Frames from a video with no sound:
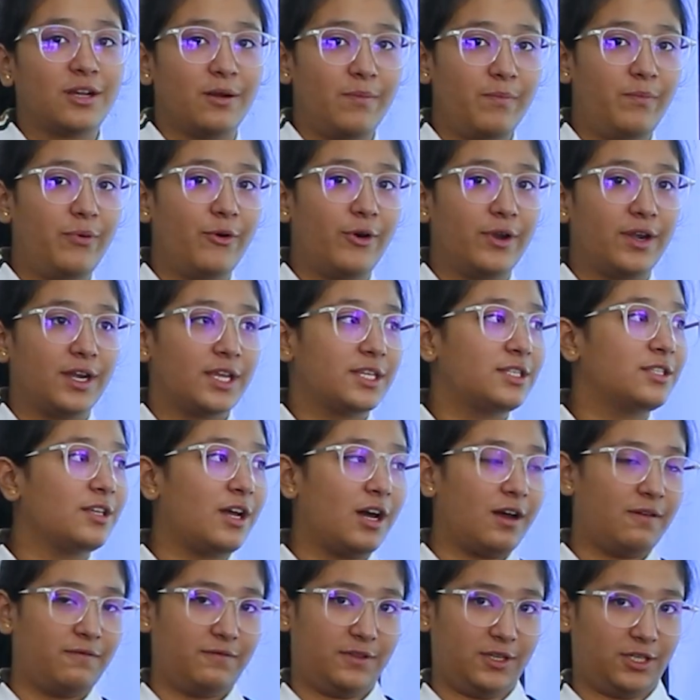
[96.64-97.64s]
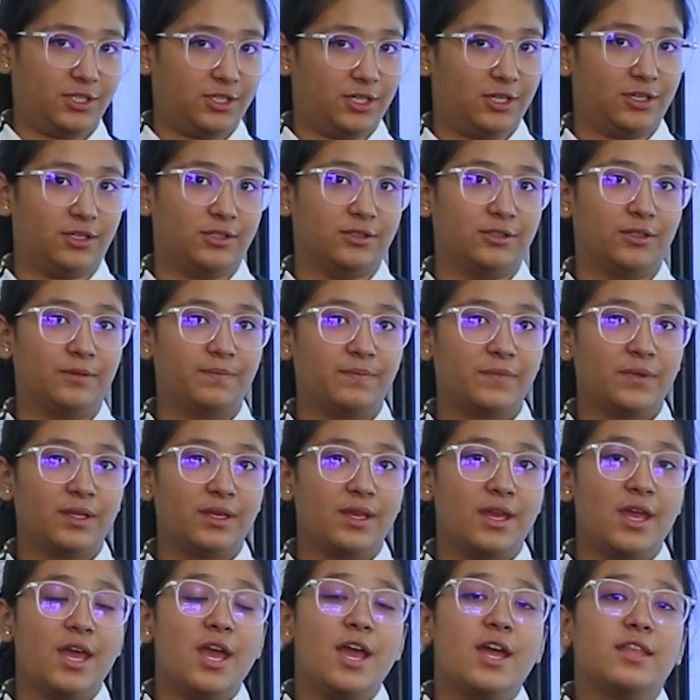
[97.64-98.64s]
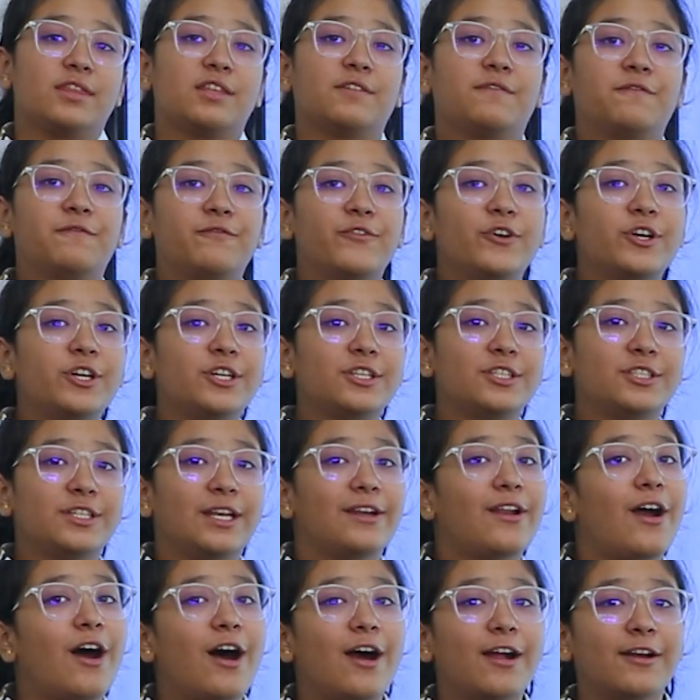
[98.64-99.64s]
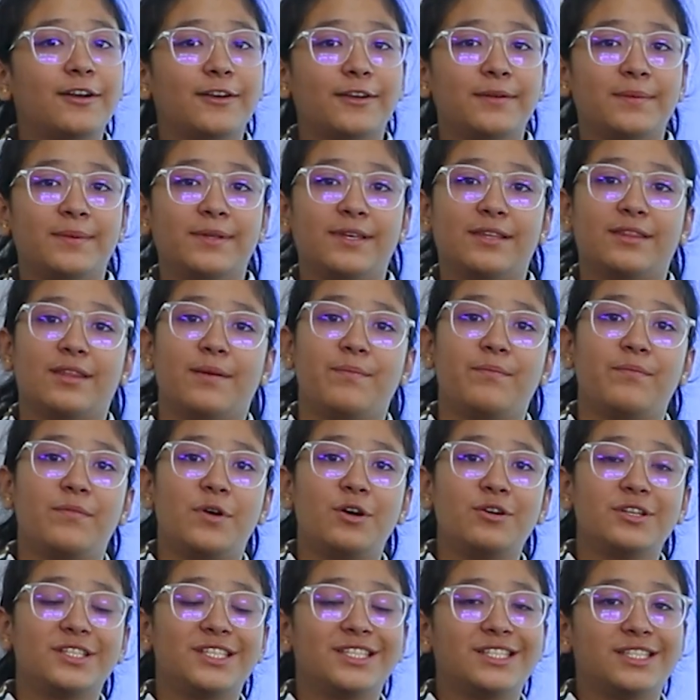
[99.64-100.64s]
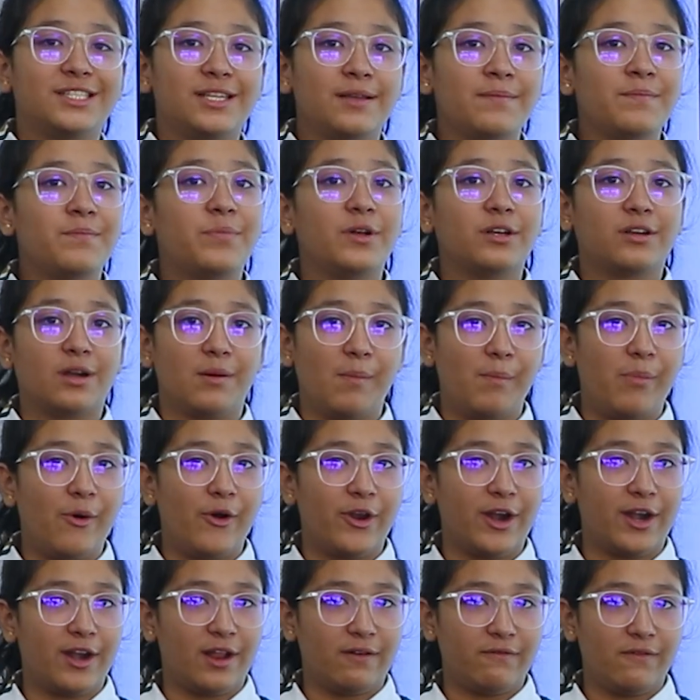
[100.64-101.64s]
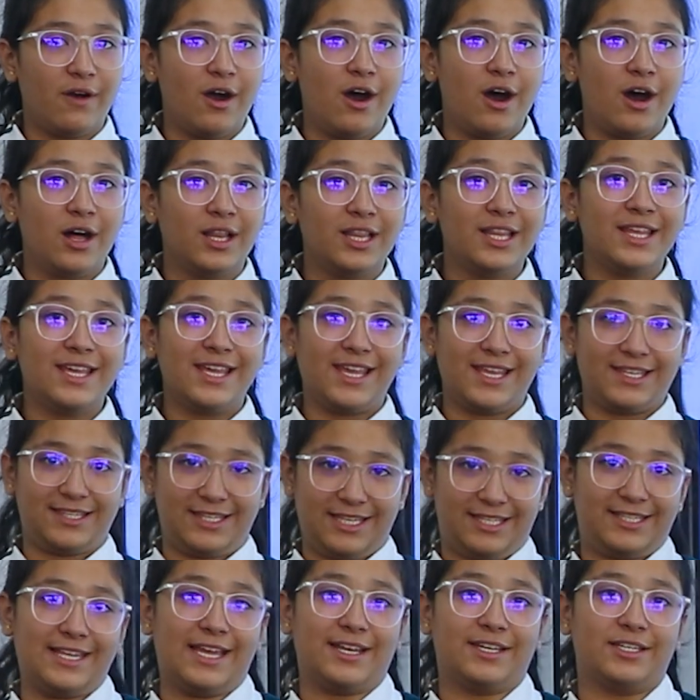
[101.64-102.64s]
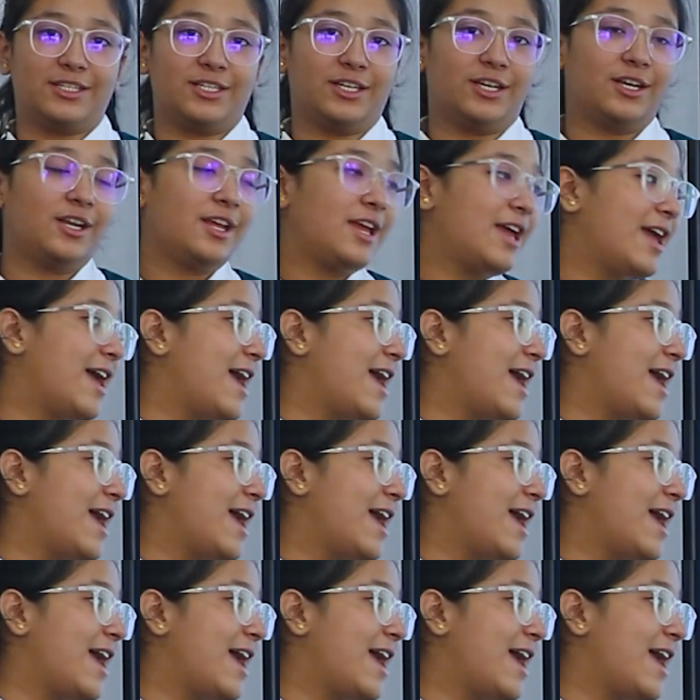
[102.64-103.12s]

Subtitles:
components of the circle. The first and arguably the most simple component of all is the center.